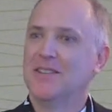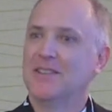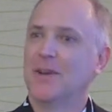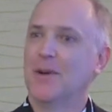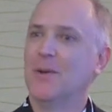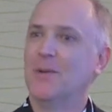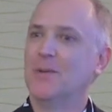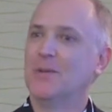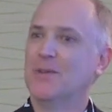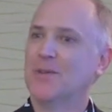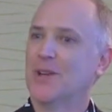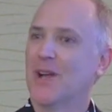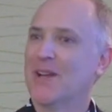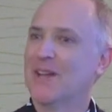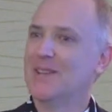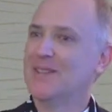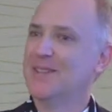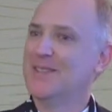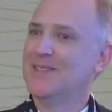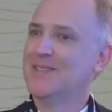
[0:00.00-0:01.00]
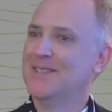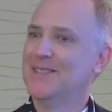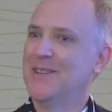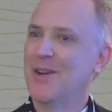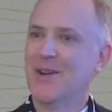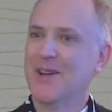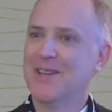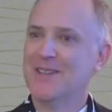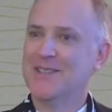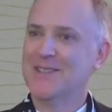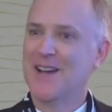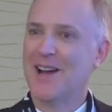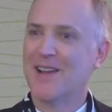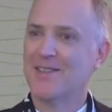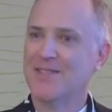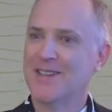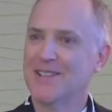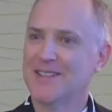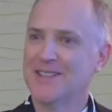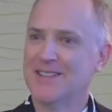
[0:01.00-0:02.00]
So shall I go ahead and
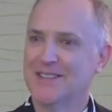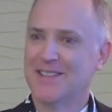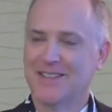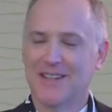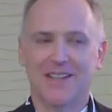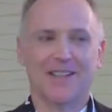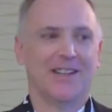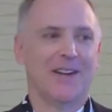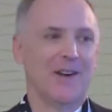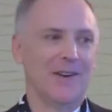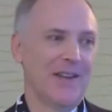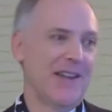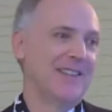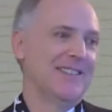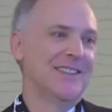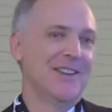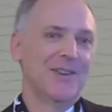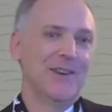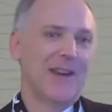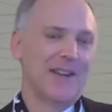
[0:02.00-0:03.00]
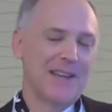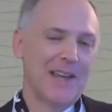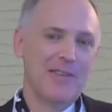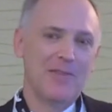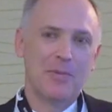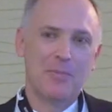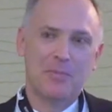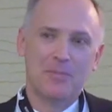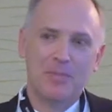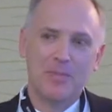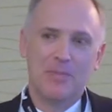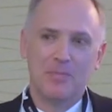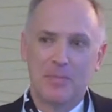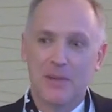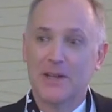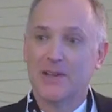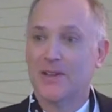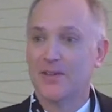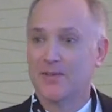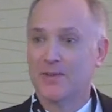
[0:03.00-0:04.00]
dive in? Okay, so I gave a
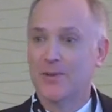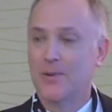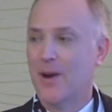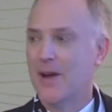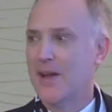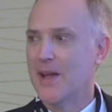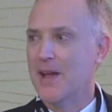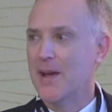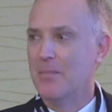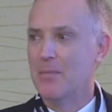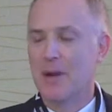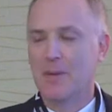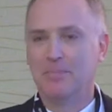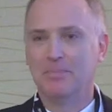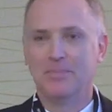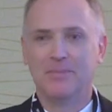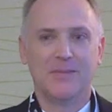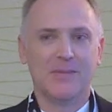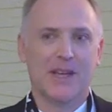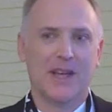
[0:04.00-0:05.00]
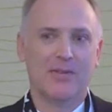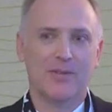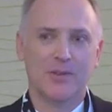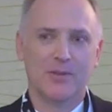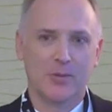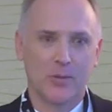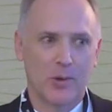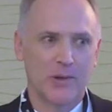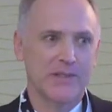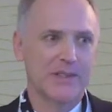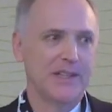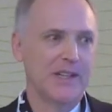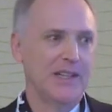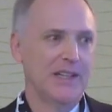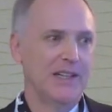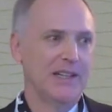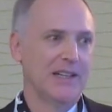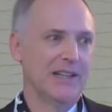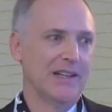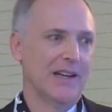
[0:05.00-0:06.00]
bit of who I am. I'm Kevin
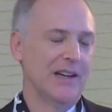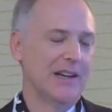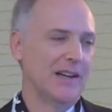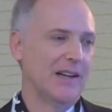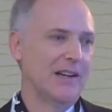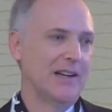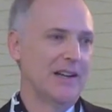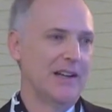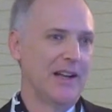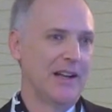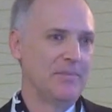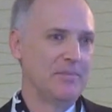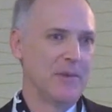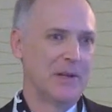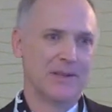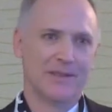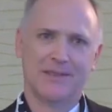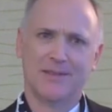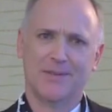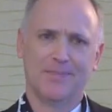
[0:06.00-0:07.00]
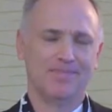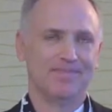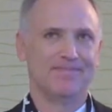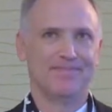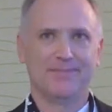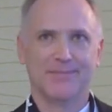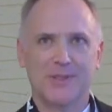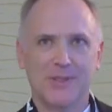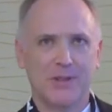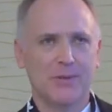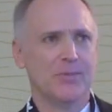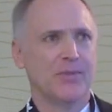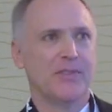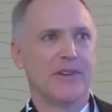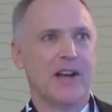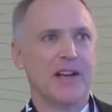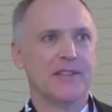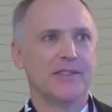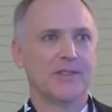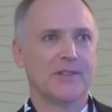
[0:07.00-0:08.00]
DeVorsey. Uh, I'm a
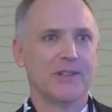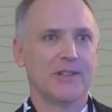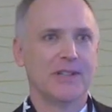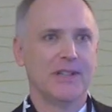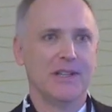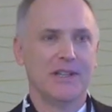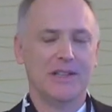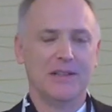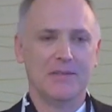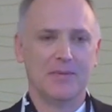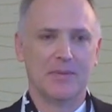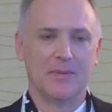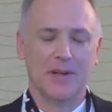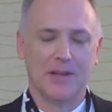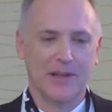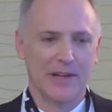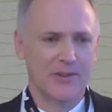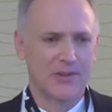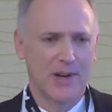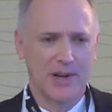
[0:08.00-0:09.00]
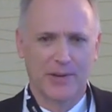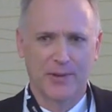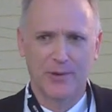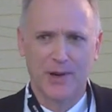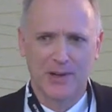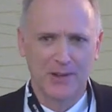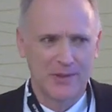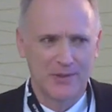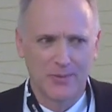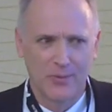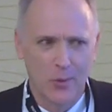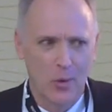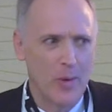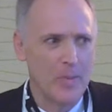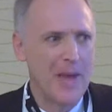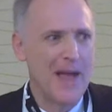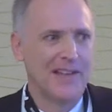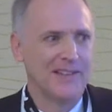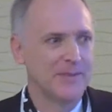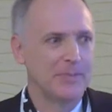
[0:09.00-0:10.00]
supervisory electronic records
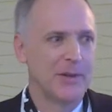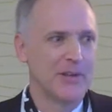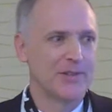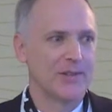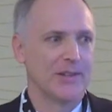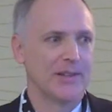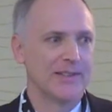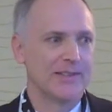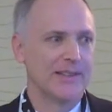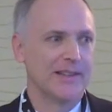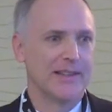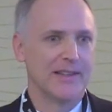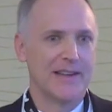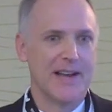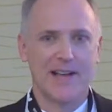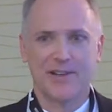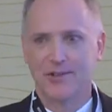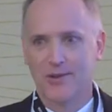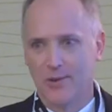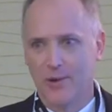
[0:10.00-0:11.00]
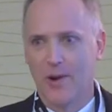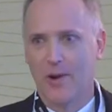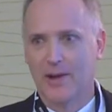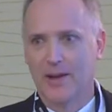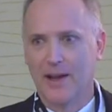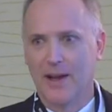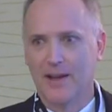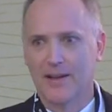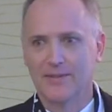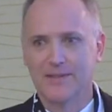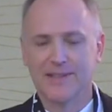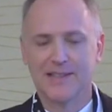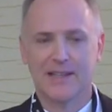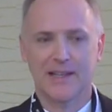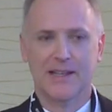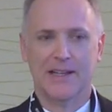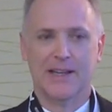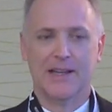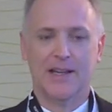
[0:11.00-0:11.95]
format specialist at the National Archives.